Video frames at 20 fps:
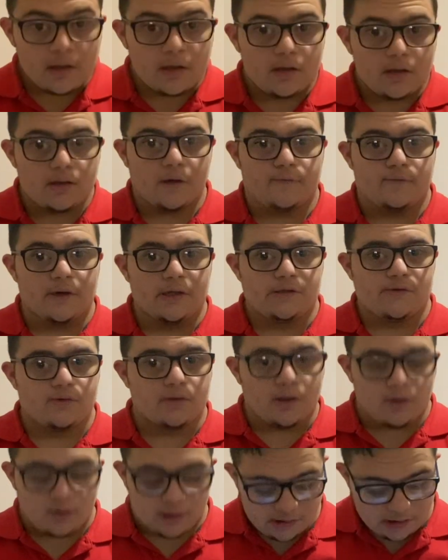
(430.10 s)
The first thing
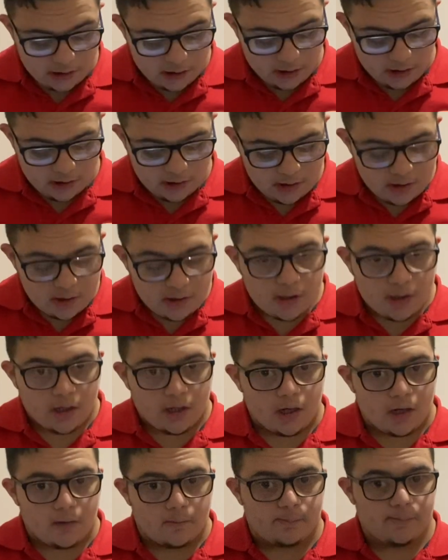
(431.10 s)
I'll say,
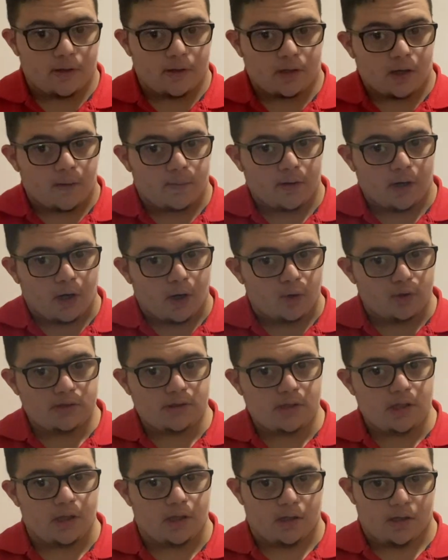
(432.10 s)
big up
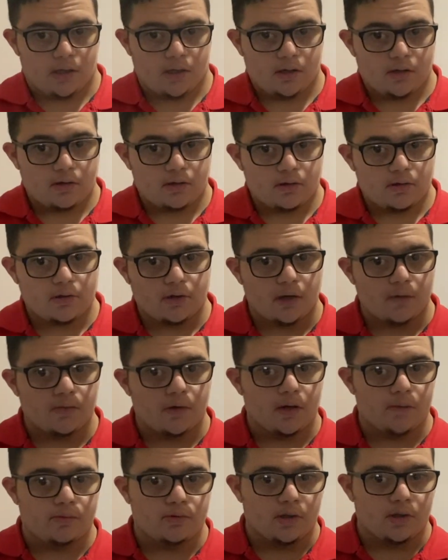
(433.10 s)
LT. Come
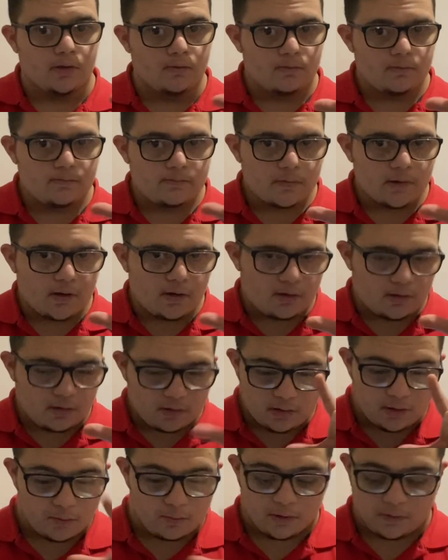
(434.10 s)
on, bro.
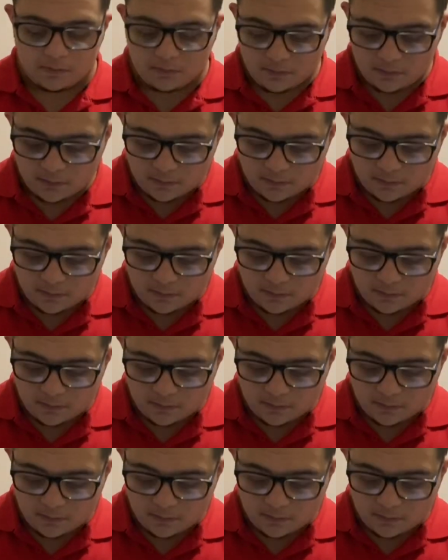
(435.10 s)
Come on.